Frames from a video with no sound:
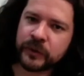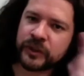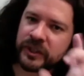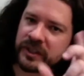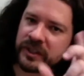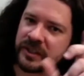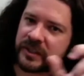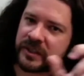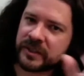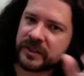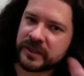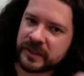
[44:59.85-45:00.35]
to
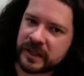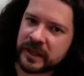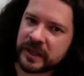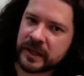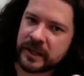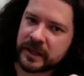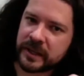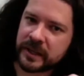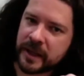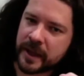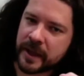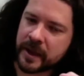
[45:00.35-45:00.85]
just
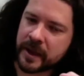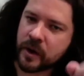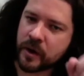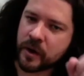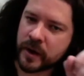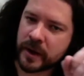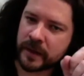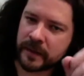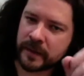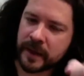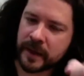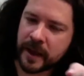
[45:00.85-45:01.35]
see like,
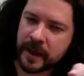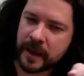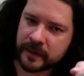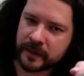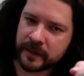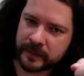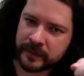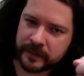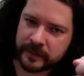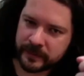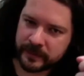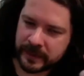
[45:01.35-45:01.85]
okay,
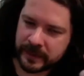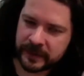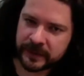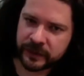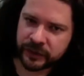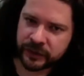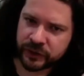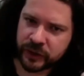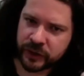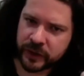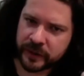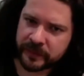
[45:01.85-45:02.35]
that
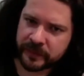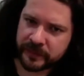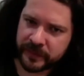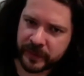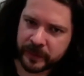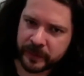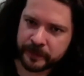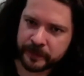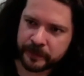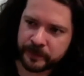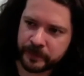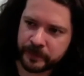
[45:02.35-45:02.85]
this is shot in film.